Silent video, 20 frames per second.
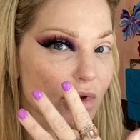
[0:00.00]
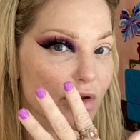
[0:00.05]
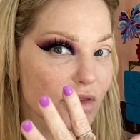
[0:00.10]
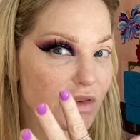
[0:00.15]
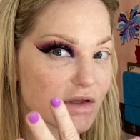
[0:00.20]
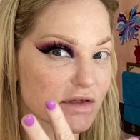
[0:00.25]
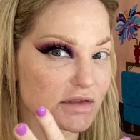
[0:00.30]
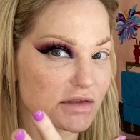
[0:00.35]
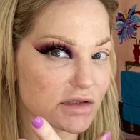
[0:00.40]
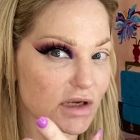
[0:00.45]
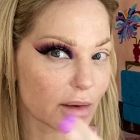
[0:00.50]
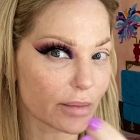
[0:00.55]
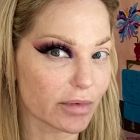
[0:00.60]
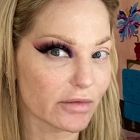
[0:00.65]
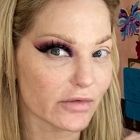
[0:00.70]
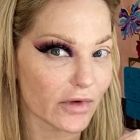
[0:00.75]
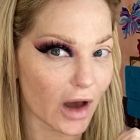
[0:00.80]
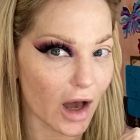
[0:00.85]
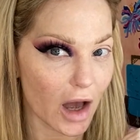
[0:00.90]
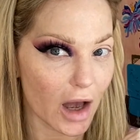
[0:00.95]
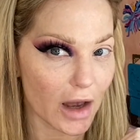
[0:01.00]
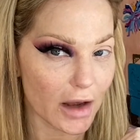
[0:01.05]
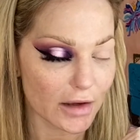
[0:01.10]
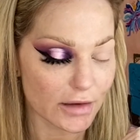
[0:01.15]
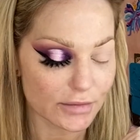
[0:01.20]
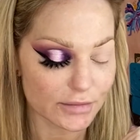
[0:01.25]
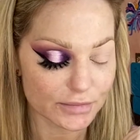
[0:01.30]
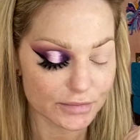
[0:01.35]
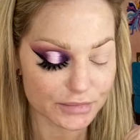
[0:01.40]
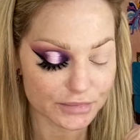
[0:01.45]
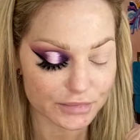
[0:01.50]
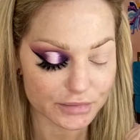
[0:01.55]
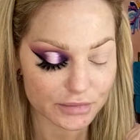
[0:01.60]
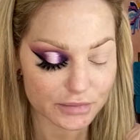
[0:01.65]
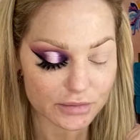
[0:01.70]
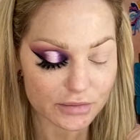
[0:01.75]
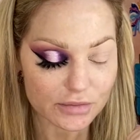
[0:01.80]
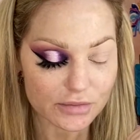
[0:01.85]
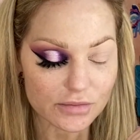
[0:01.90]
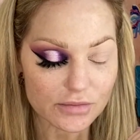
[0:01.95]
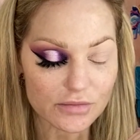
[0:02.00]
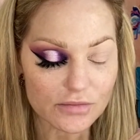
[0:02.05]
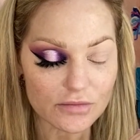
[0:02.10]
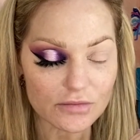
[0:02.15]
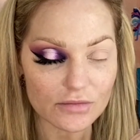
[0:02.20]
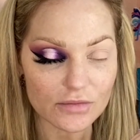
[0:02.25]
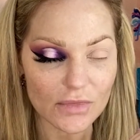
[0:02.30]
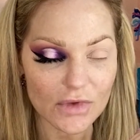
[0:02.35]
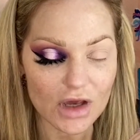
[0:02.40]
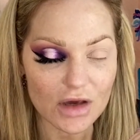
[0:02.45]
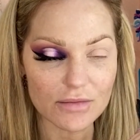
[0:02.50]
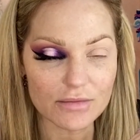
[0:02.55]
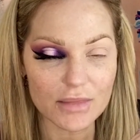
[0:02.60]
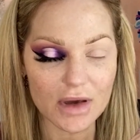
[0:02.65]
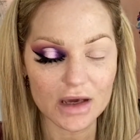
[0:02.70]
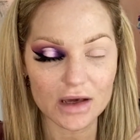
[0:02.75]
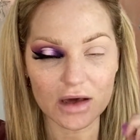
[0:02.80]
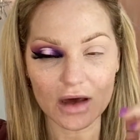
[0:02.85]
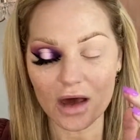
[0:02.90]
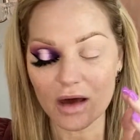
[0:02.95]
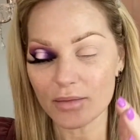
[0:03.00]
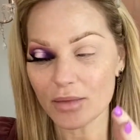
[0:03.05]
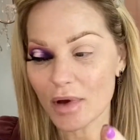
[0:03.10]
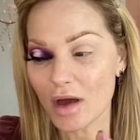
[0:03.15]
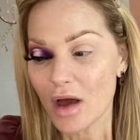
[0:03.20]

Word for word: this type of eye makeup.